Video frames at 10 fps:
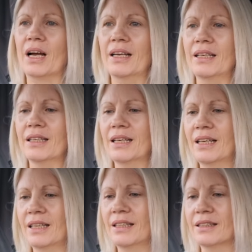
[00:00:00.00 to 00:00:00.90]
It
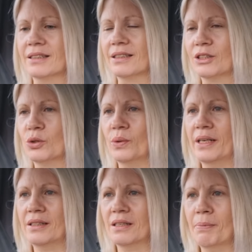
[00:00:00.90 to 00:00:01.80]
is
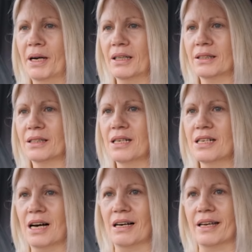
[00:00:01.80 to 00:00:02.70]

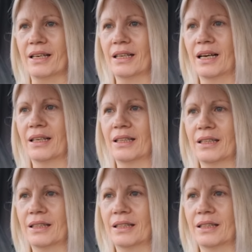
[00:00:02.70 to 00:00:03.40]
9:20 and it